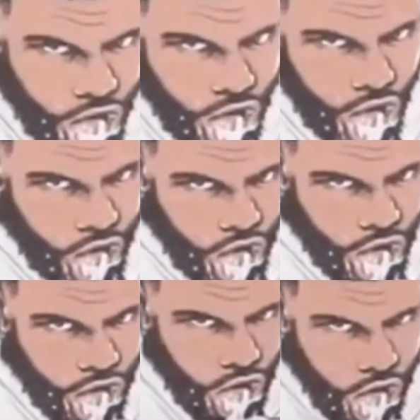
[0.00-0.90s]
boy eating,
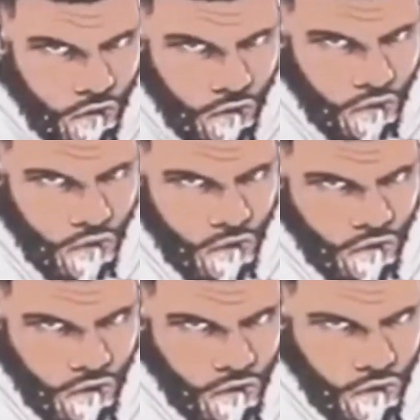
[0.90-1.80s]
that boy Zeke
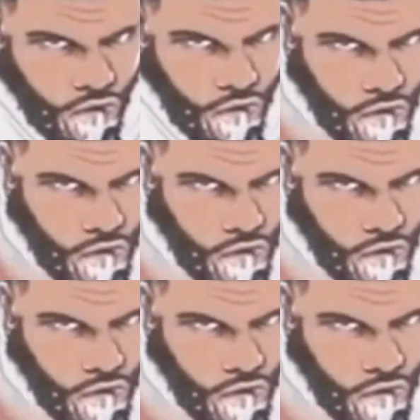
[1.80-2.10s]
eating on